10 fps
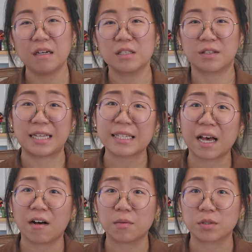So that's
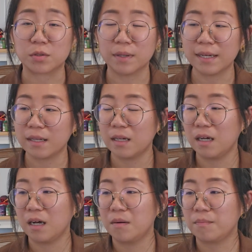how I would do it.
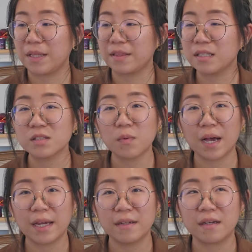But this
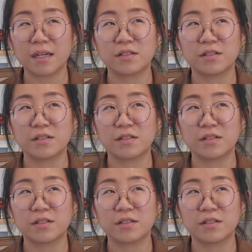one,